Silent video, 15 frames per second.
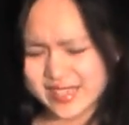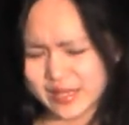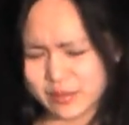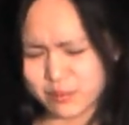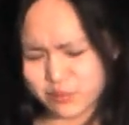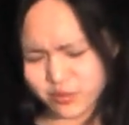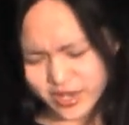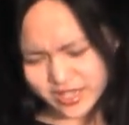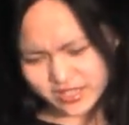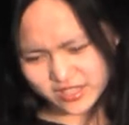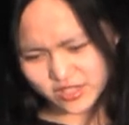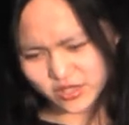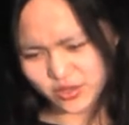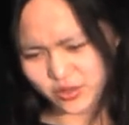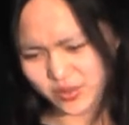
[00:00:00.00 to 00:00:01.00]
can break
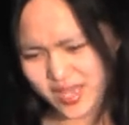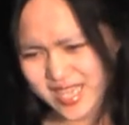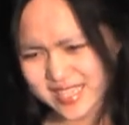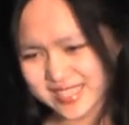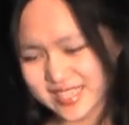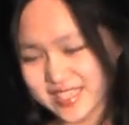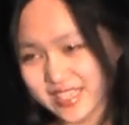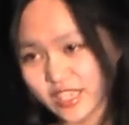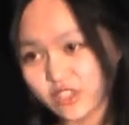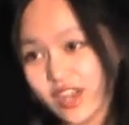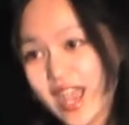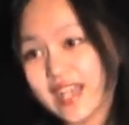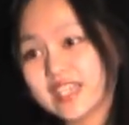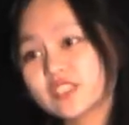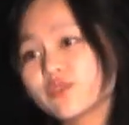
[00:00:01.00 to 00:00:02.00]
you, sending
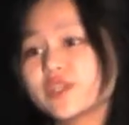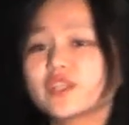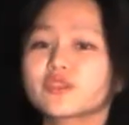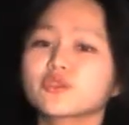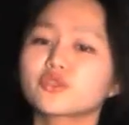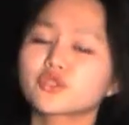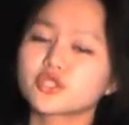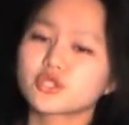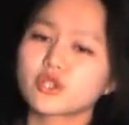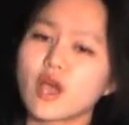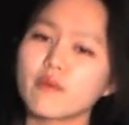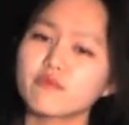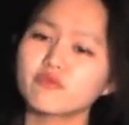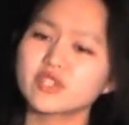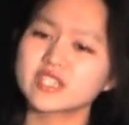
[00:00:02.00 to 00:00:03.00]
cracks running through the
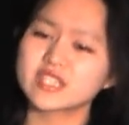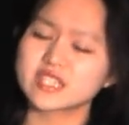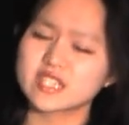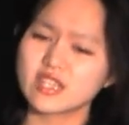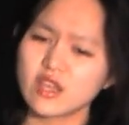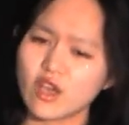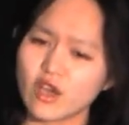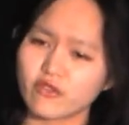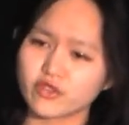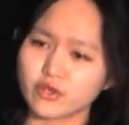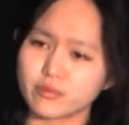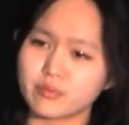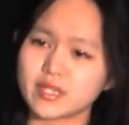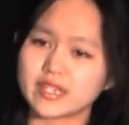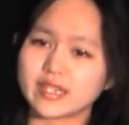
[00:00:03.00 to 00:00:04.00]
circumference of
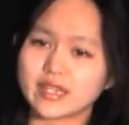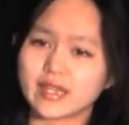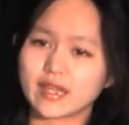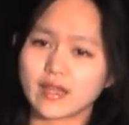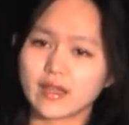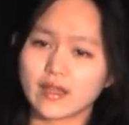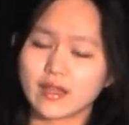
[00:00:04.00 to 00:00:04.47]
your being.